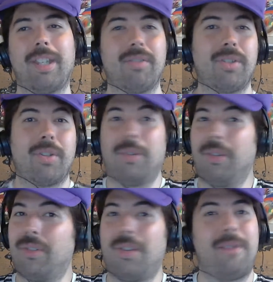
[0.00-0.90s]
even though
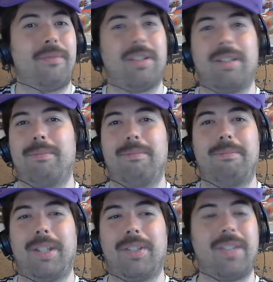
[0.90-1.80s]
there's not very
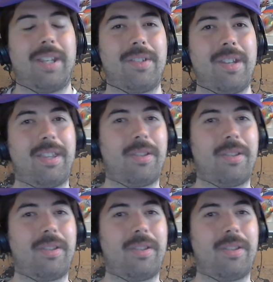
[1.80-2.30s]
big stakes today.